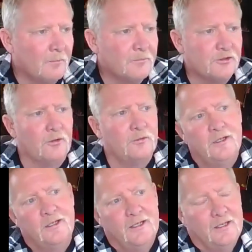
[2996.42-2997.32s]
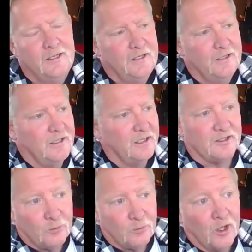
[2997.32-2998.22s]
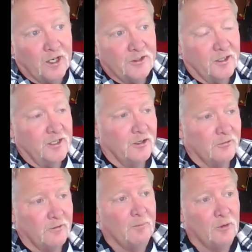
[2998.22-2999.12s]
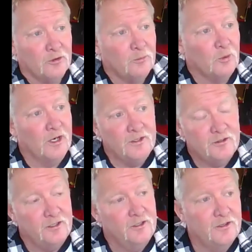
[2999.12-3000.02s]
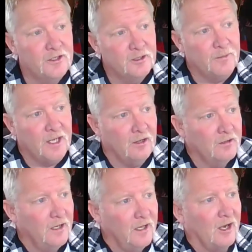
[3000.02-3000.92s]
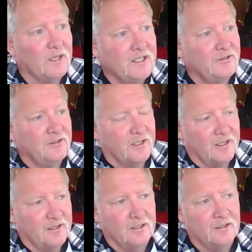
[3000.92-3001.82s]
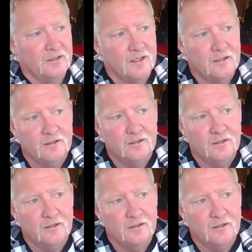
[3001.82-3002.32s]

So the more I sit here and ramble, the more I sit here and think about how easy I think that